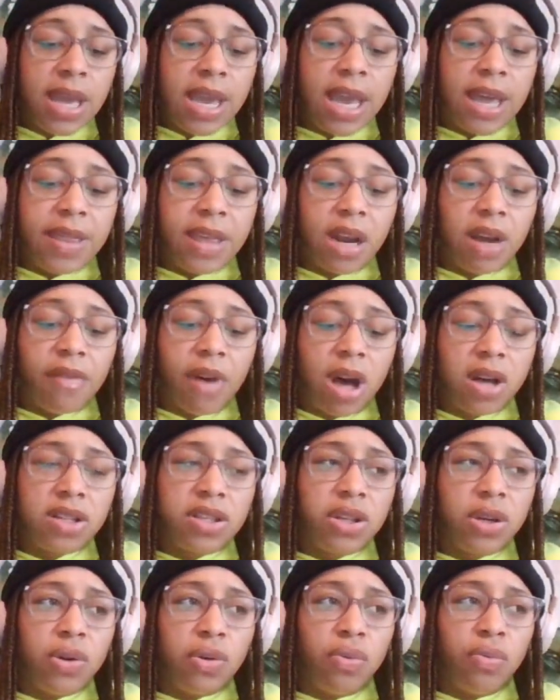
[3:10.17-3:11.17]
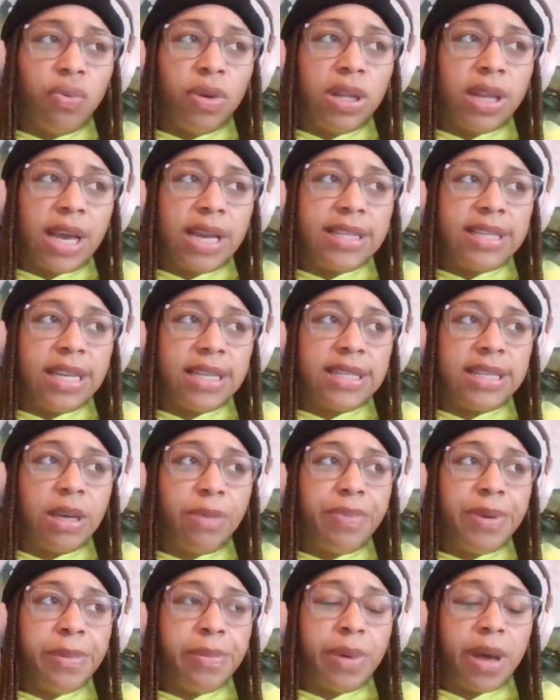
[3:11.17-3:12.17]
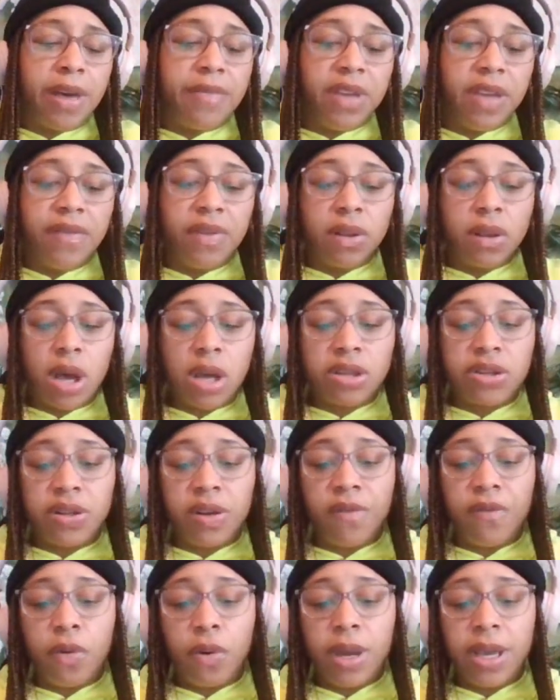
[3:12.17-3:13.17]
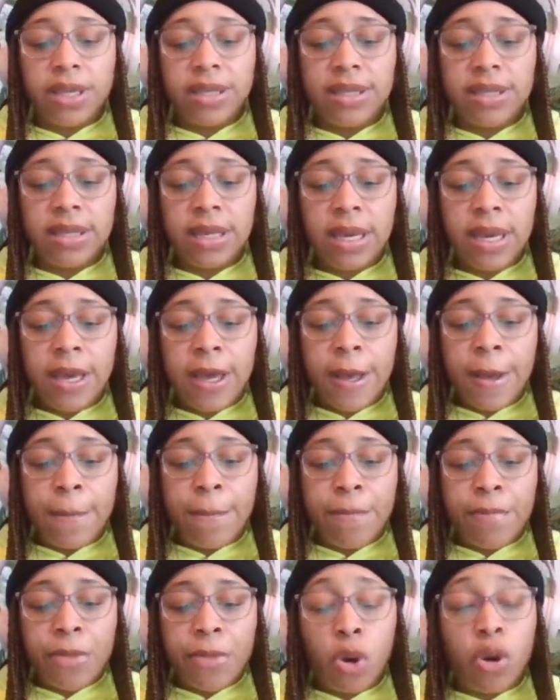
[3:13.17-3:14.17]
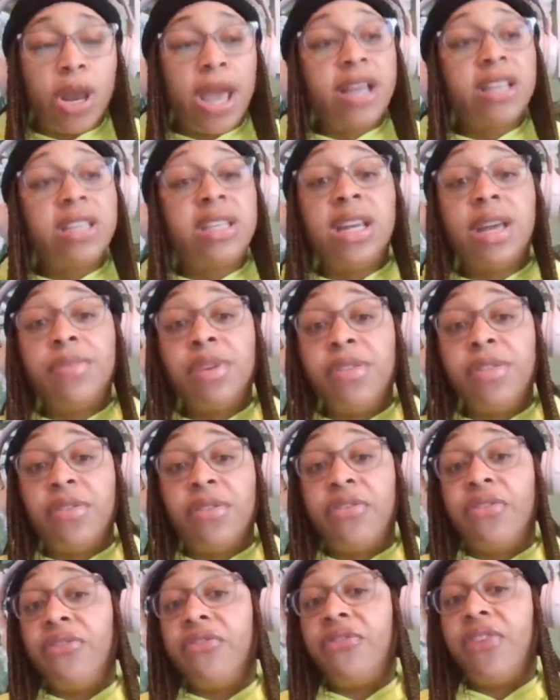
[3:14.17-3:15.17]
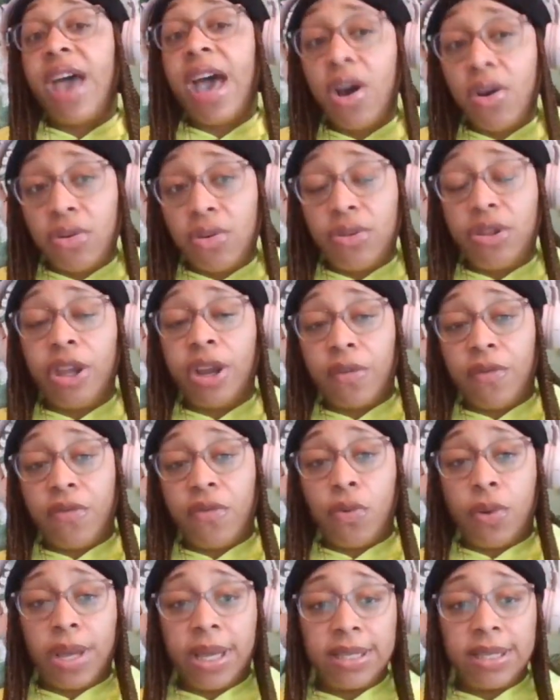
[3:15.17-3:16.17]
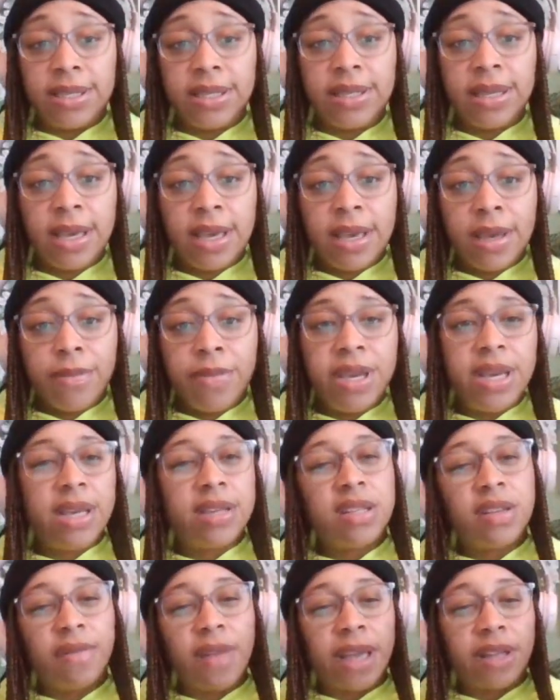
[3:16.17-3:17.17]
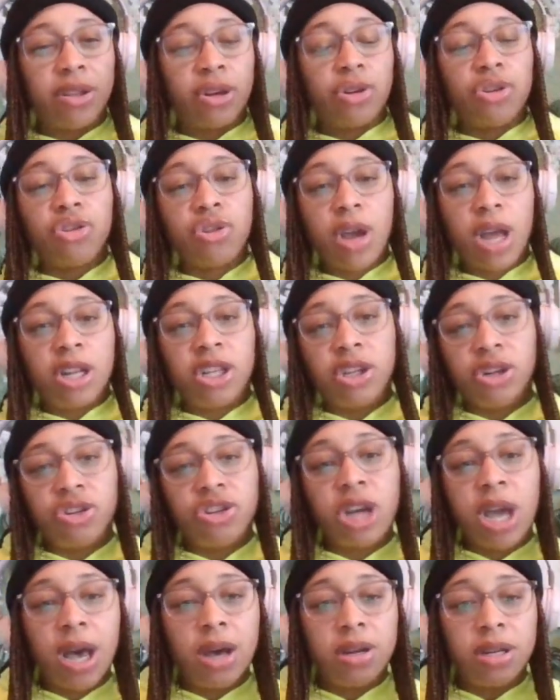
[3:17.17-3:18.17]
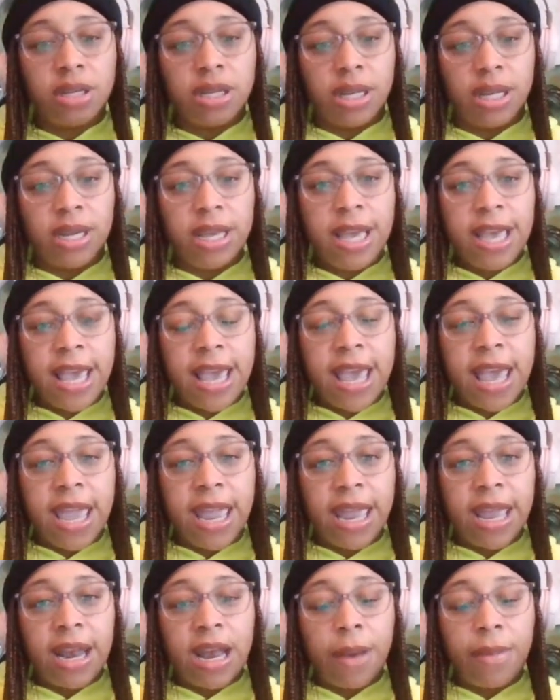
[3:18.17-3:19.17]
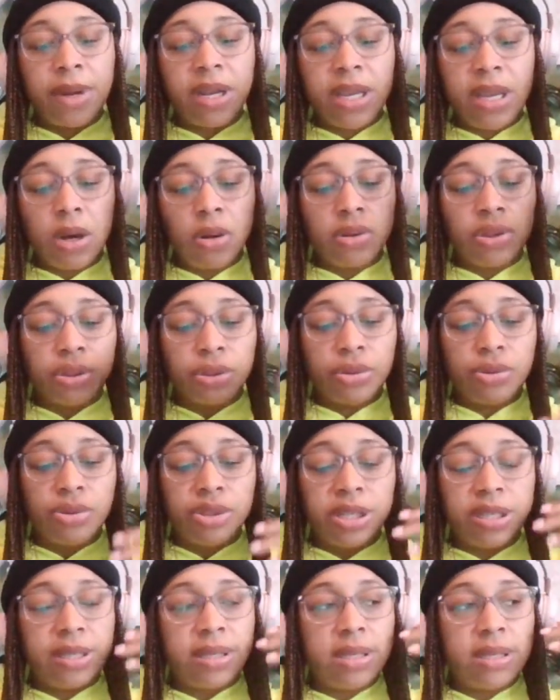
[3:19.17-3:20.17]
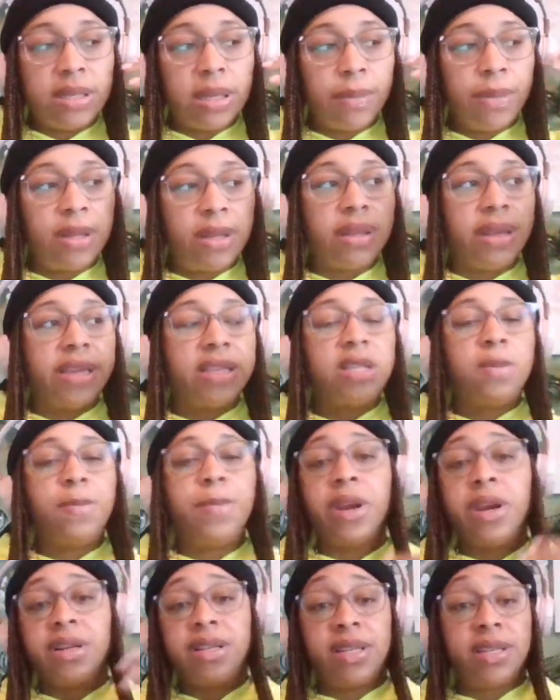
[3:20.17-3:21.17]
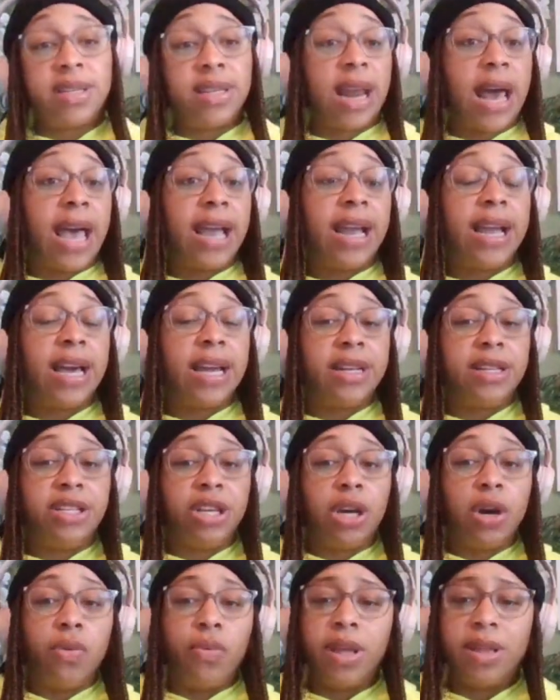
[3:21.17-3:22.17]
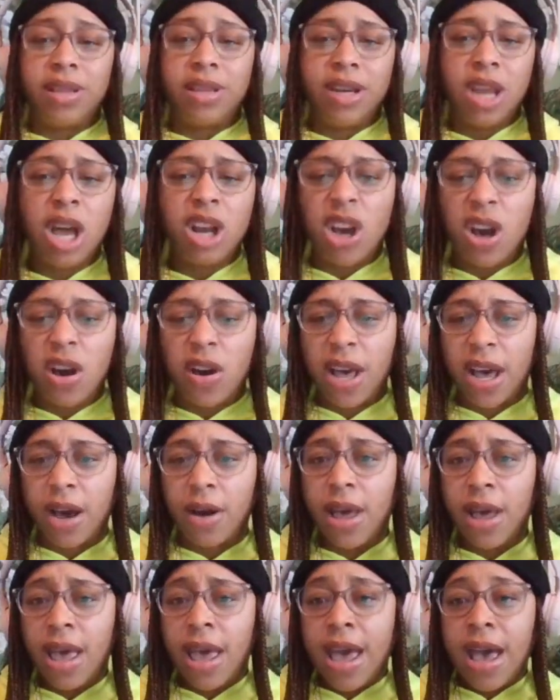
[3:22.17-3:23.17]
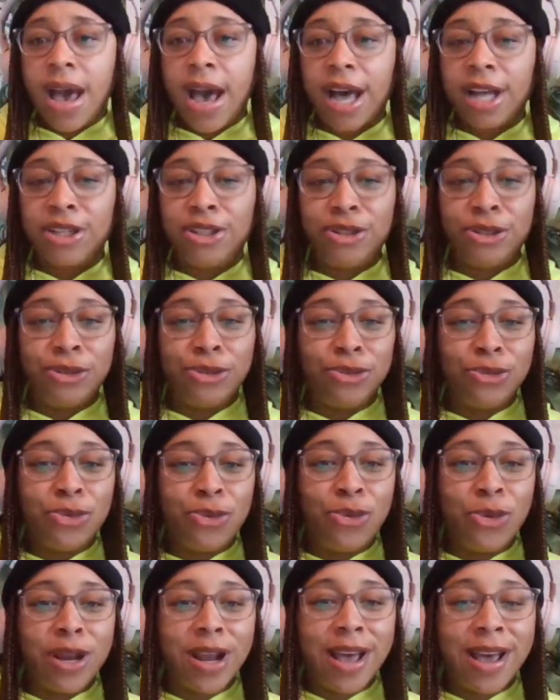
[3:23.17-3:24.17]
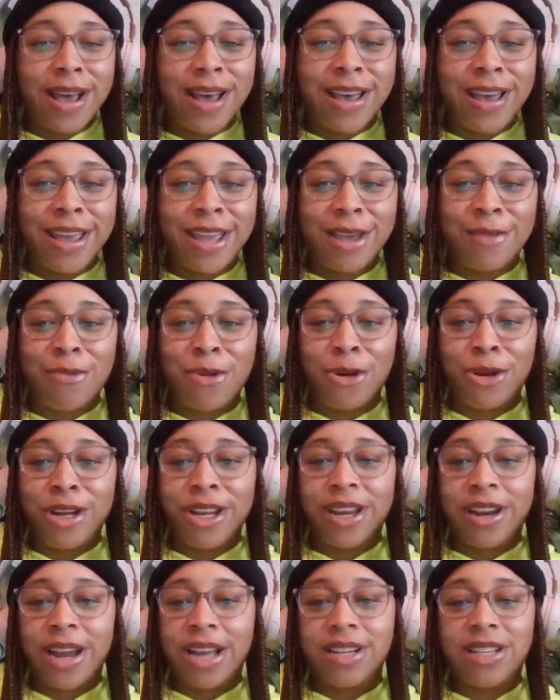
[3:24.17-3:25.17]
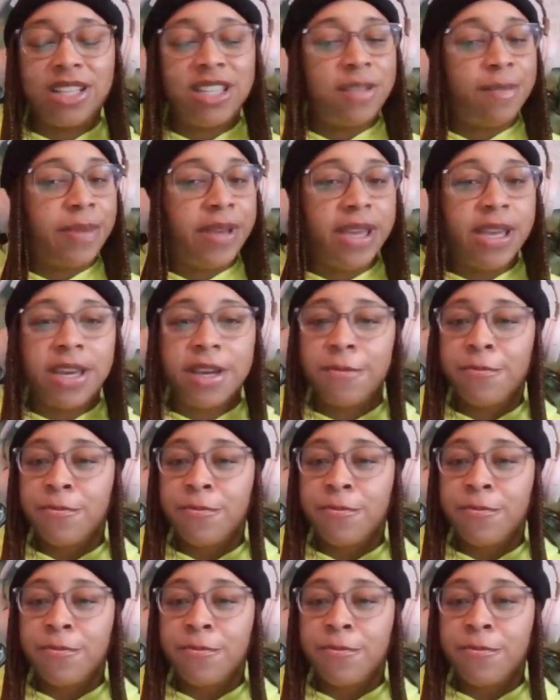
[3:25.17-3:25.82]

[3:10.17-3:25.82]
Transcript: And then I've also realized that some people have even lost their voice or actually never even found their voice because of like their childhood. And I'm going to go through just some of the experiences that I kind of dealt with. And y'all know how I do when I am on here. I just speak,